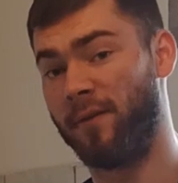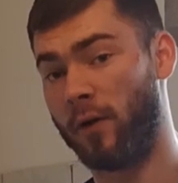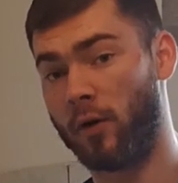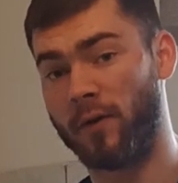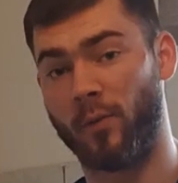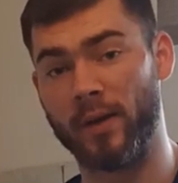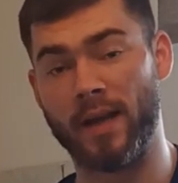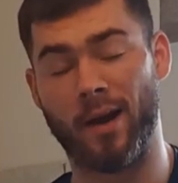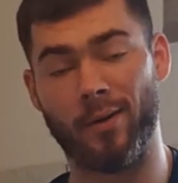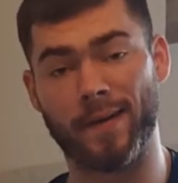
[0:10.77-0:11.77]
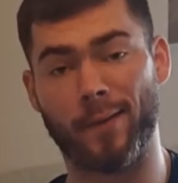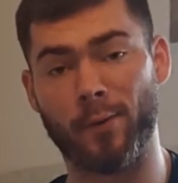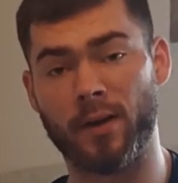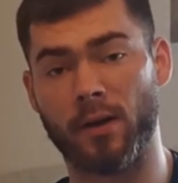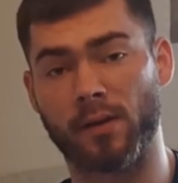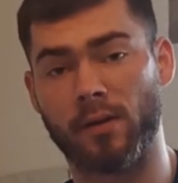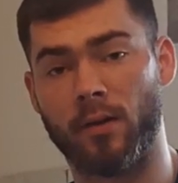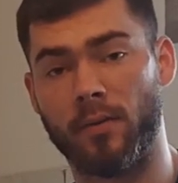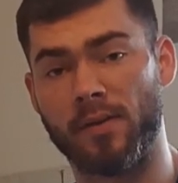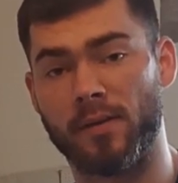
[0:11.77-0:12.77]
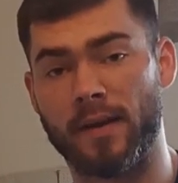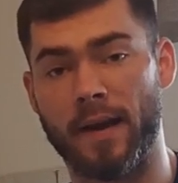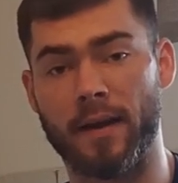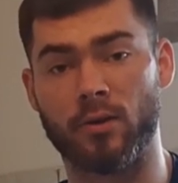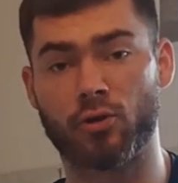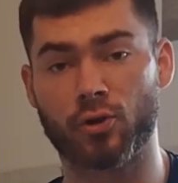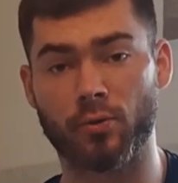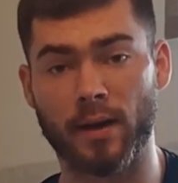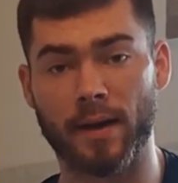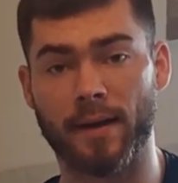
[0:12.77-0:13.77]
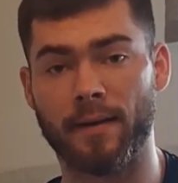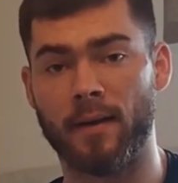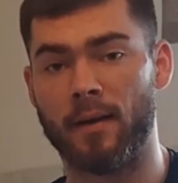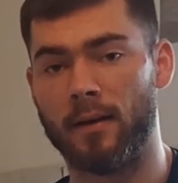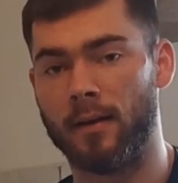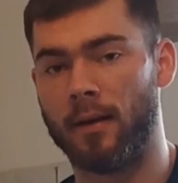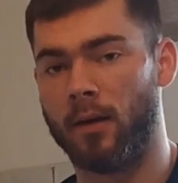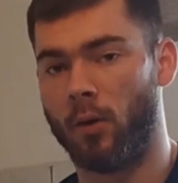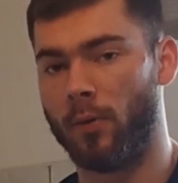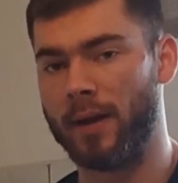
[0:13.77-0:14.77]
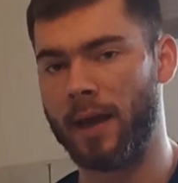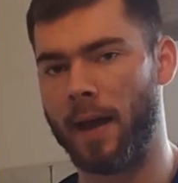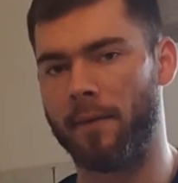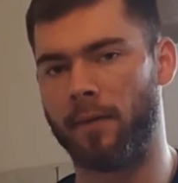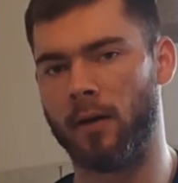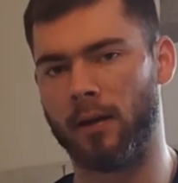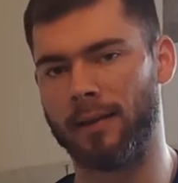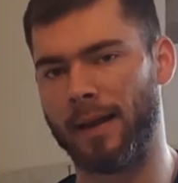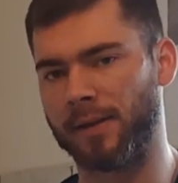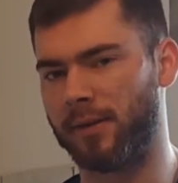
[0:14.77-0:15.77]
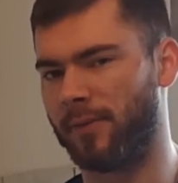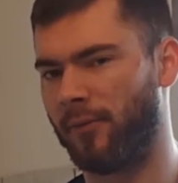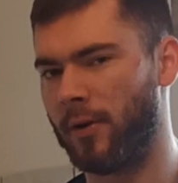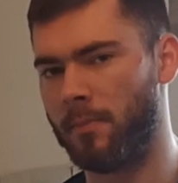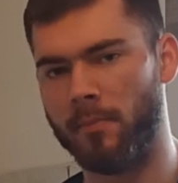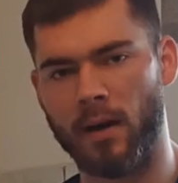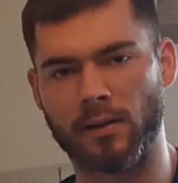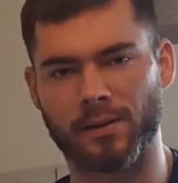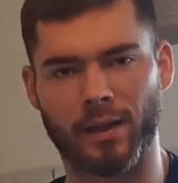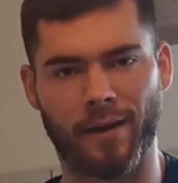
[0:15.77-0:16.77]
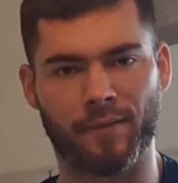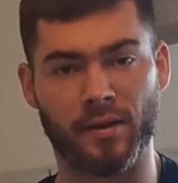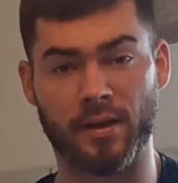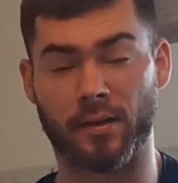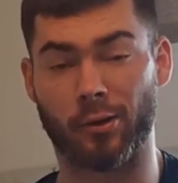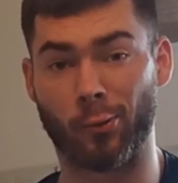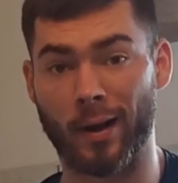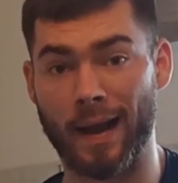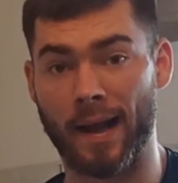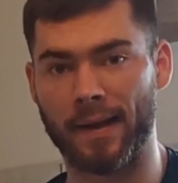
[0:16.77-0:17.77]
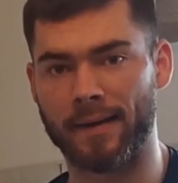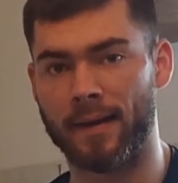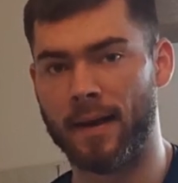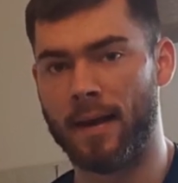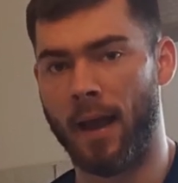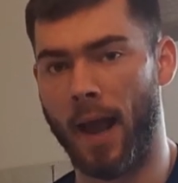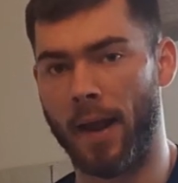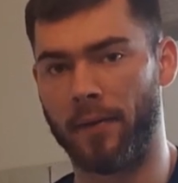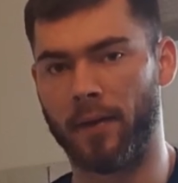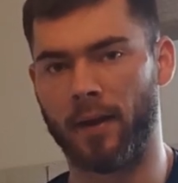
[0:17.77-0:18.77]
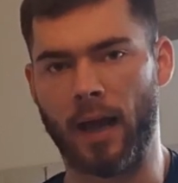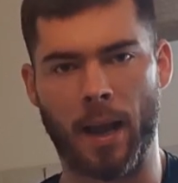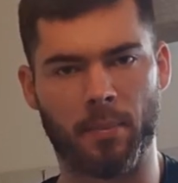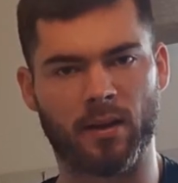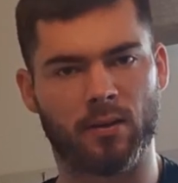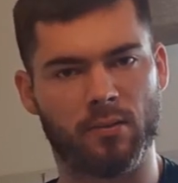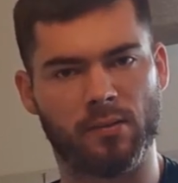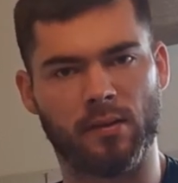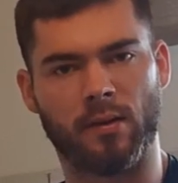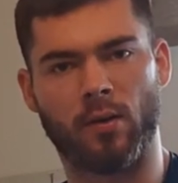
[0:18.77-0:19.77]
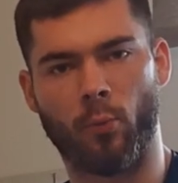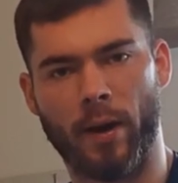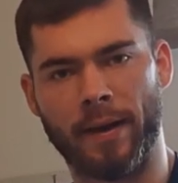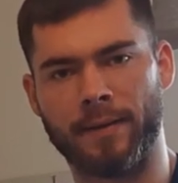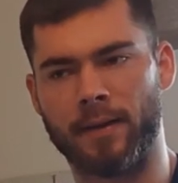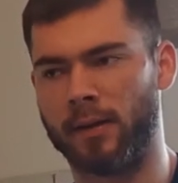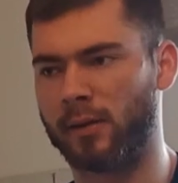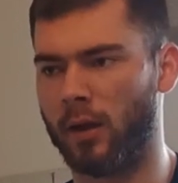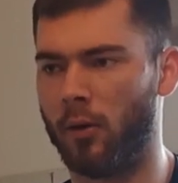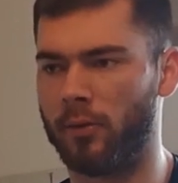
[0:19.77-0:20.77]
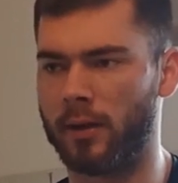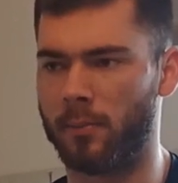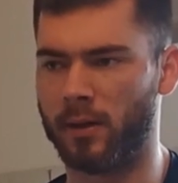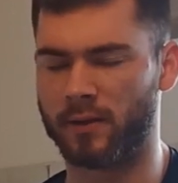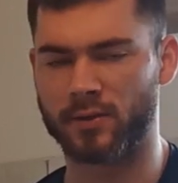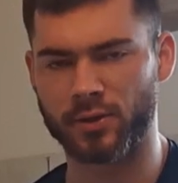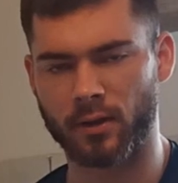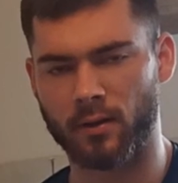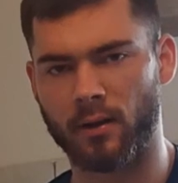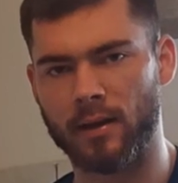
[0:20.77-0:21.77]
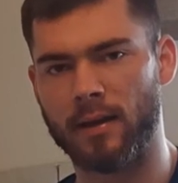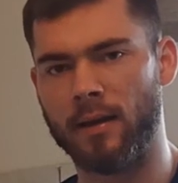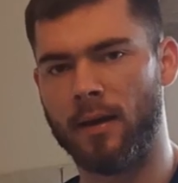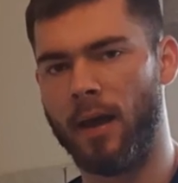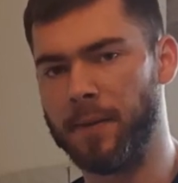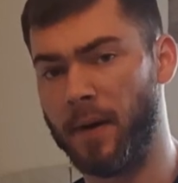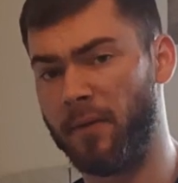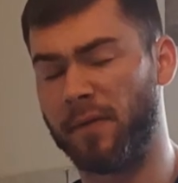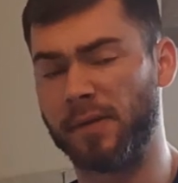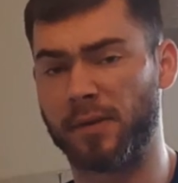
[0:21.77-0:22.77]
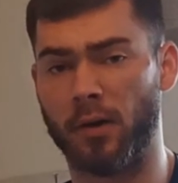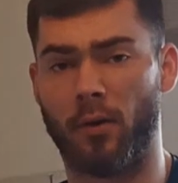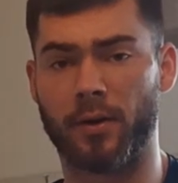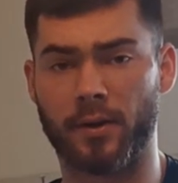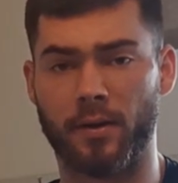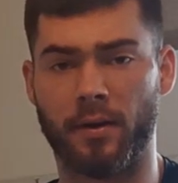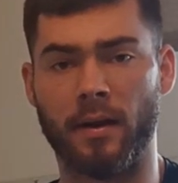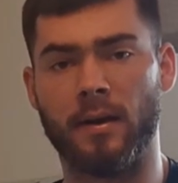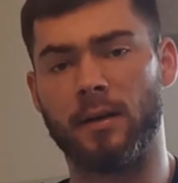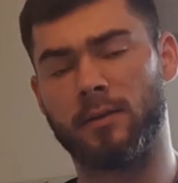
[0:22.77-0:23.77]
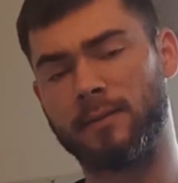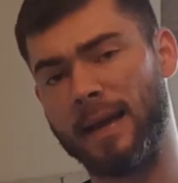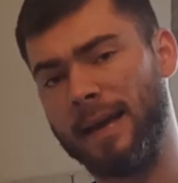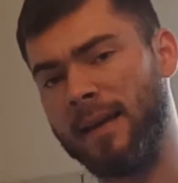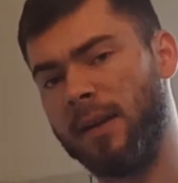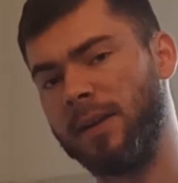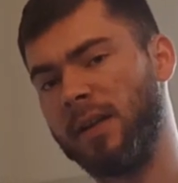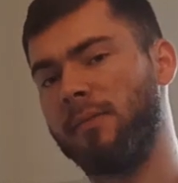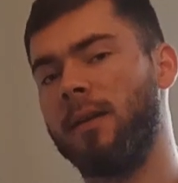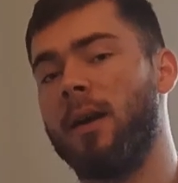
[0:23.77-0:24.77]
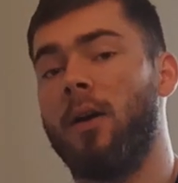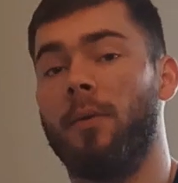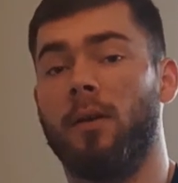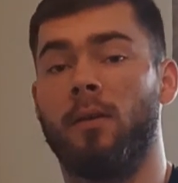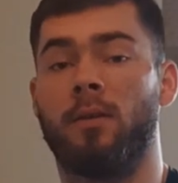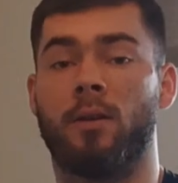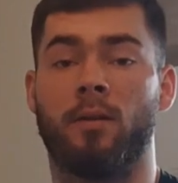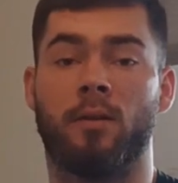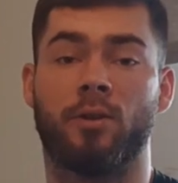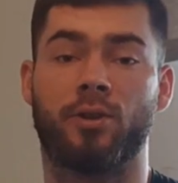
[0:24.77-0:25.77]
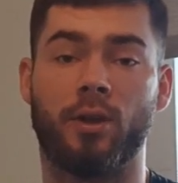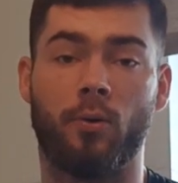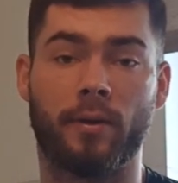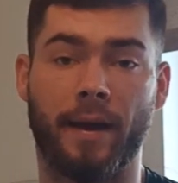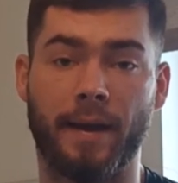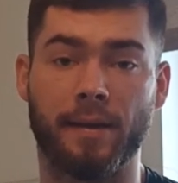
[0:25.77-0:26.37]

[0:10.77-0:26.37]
fourth video in the video series Getting Shredded. We have less than 3 months left in the grind and I've been losing weight slowly but surely and everything's going good. Today in this video I will show